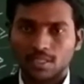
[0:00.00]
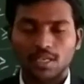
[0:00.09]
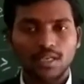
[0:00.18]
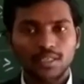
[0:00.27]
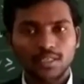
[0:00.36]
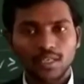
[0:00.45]

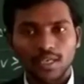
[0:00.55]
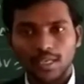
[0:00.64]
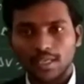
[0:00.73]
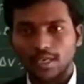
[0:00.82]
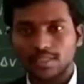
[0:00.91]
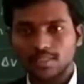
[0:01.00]
And he
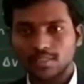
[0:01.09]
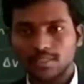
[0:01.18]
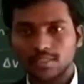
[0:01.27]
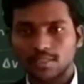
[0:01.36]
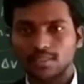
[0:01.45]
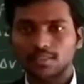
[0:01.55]
considered
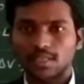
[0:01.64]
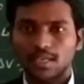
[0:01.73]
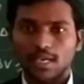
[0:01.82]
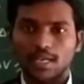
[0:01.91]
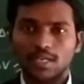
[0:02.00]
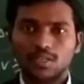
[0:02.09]

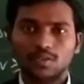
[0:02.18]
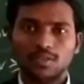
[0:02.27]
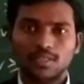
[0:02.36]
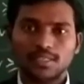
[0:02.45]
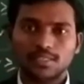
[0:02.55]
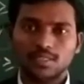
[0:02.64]
that electron
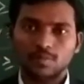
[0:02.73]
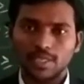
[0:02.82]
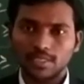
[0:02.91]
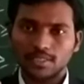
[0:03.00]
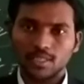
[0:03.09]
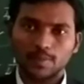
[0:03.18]
as a
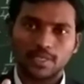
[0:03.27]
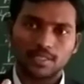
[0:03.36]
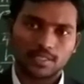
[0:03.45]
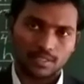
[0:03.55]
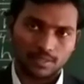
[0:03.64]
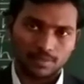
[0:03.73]
material
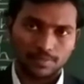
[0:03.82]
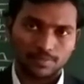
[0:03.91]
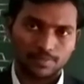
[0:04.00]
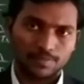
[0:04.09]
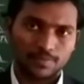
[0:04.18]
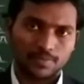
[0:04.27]
particle.
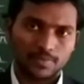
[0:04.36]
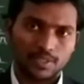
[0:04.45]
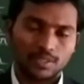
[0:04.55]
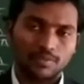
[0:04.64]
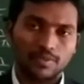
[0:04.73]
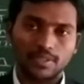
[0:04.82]

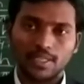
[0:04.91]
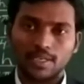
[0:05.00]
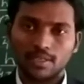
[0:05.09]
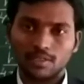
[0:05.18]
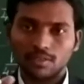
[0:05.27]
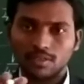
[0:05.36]
When the
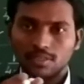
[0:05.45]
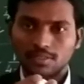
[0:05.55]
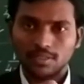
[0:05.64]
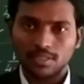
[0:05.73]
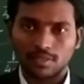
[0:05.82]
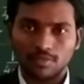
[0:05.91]
electron
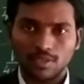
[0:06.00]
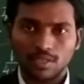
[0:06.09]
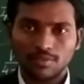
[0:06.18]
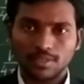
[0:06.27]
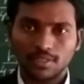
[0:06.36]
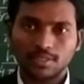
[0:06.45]
is
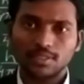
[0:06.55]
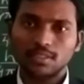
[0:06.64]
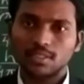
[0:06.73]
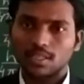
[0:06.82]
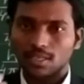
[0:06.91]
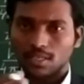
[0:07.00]
revolving
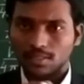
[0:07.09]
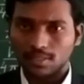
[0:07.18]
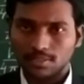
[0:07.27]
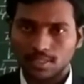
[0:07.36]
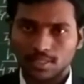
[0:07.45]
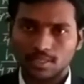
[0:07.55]
in the
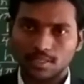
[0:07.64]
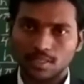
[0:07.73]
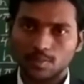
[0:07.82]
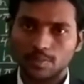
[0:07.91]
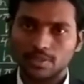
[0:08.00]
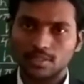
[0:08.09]
circular
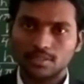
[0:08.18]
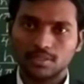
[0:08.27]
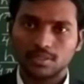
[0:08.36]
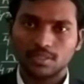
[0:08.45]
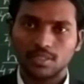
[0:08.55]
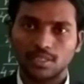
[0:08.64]
orbits,
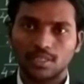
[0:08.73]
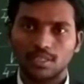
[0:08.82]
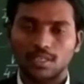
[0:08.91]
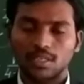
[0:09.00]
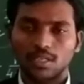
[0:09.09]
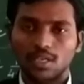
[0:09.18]

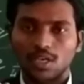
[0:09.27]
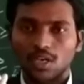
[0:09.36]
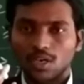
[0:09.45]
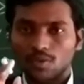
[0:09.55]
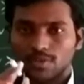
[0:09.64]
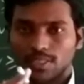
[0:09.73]

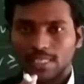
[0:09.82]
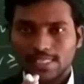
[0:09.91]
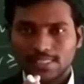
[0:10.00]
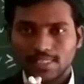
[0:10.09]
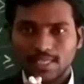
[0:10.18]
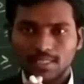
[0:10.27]
we can
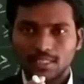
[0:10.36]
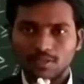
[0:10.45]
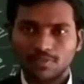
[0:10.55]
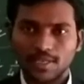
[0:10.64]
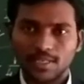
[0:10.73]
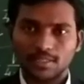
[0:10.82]
exactly
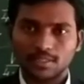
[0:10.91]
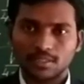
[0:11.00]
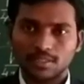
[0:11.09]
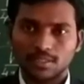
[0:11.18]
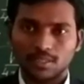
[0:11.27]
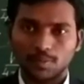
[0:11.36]

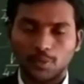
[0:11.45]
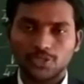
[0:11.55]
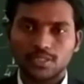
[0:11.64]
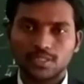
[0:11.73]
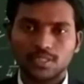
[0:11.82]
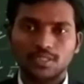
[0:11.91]
find the
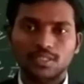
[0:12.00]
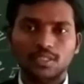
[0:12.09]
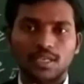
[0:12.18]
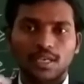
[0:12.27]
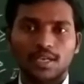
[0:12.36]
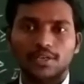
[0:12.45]

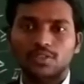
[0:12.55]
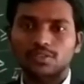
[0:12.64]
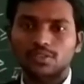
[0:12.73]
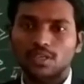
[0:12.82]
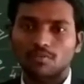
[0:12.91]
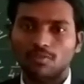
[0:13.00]
position and
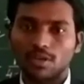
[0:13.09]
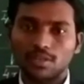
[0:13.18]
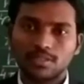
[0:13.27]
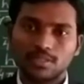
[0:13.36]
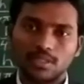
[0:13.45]
velocity